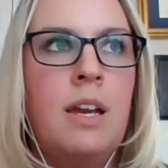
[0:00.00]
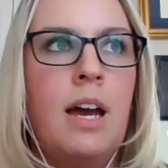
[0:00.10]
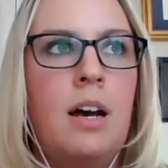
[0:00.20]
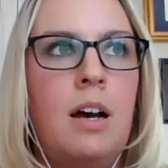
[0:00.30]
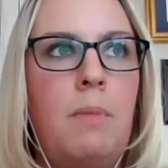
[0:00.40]

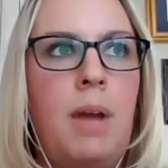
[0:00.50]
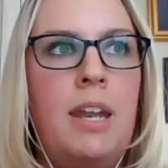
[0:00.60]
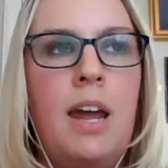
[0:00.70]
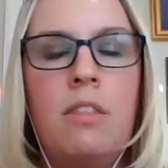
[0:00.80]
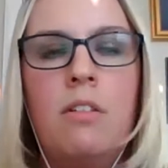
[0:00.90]

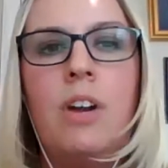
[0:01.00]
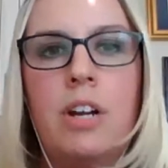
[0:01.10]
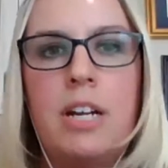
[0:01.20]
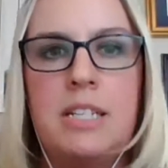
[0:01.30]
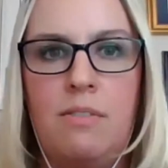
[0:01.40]
And other
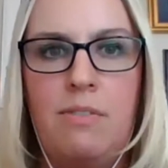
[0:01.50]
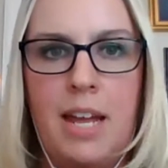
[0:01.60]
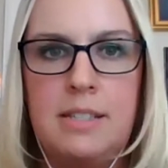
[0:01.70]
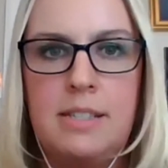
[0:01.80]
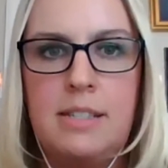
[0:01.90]
various
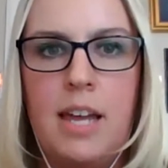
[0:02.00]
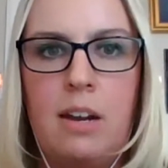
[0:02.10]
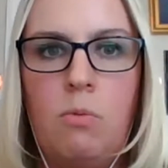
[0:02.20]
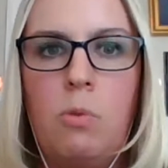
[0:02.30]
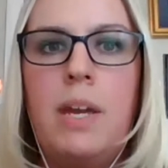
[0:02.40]
events
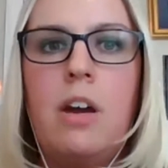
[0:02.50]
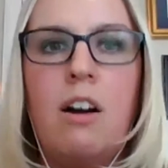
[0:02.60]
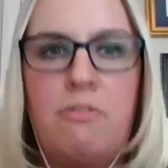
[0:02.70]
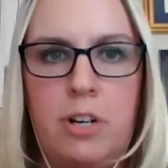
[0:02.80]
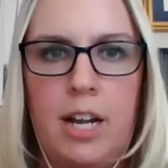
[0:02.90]
that will be
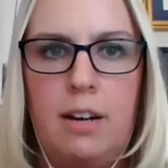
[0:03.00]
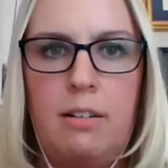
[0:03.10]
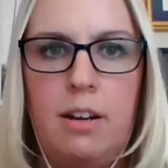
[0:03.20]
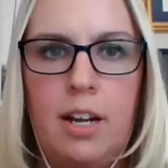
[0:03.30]
offered at